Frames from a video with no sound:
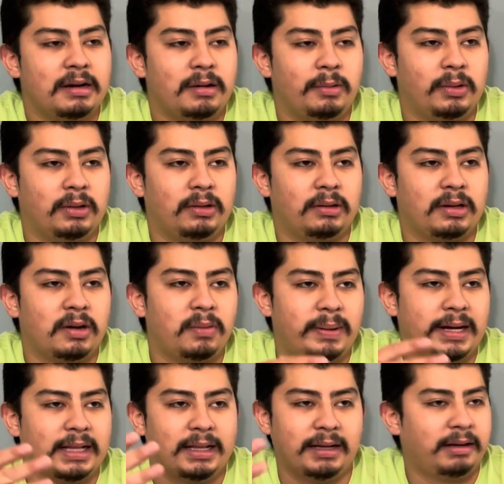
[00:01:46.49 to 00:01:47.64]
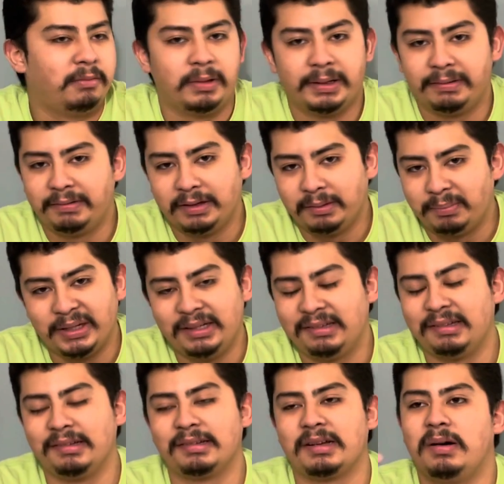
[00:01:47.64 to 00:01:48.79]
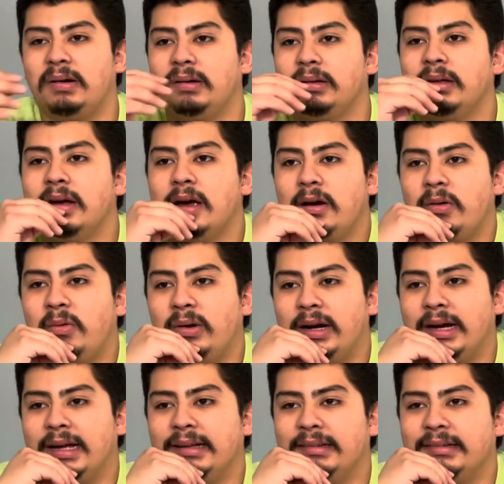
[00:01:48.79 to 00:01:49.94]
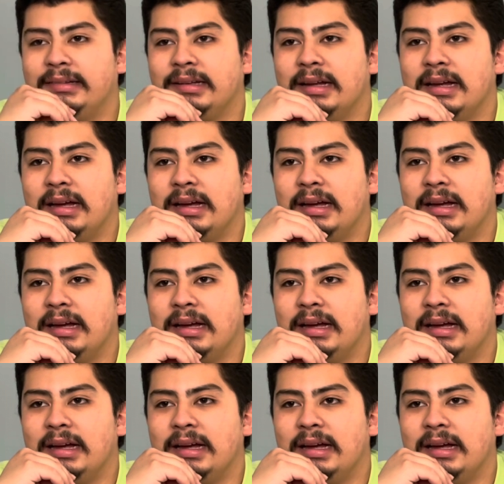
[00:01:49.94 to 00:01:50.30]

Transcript: will go by like whatever the place is called whereas